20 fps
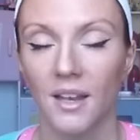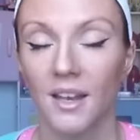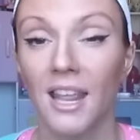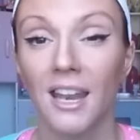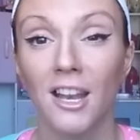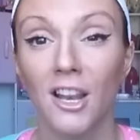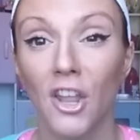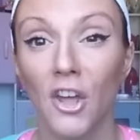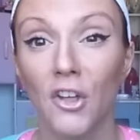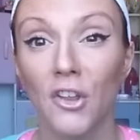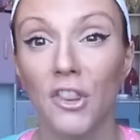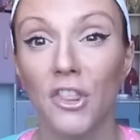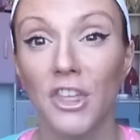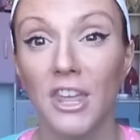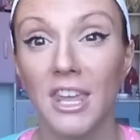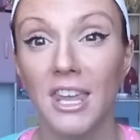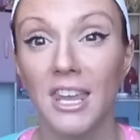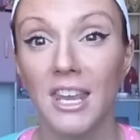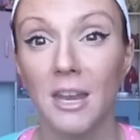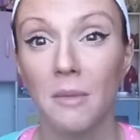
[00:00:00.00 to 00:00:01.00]
let alone
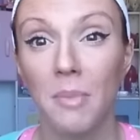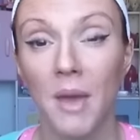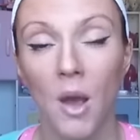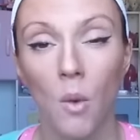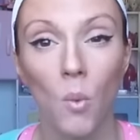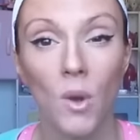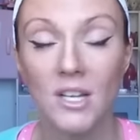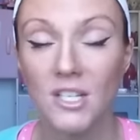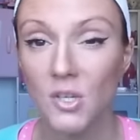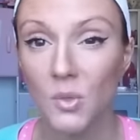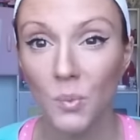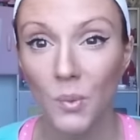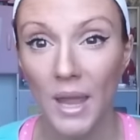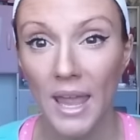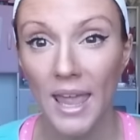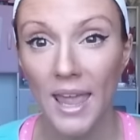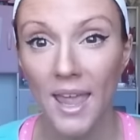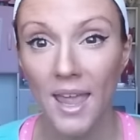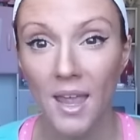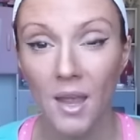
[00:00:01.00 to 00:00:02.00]
thinking about what to
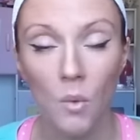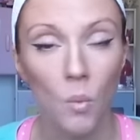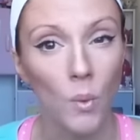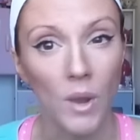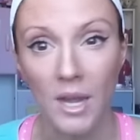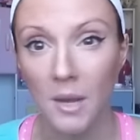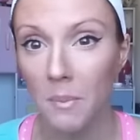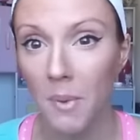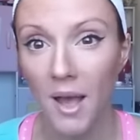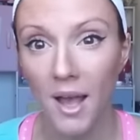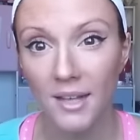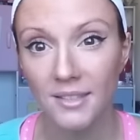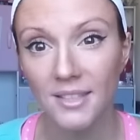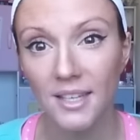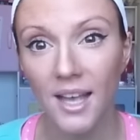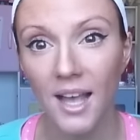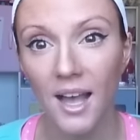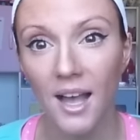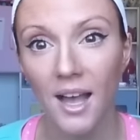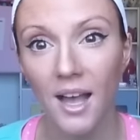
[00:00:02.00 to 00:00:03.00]
wear, where to park
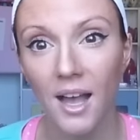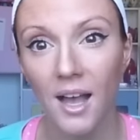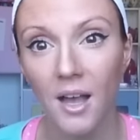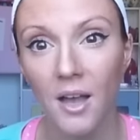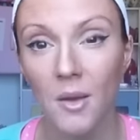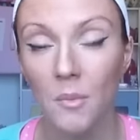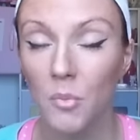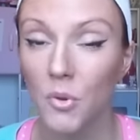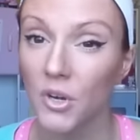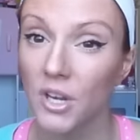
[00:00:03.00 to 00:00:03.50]
the car,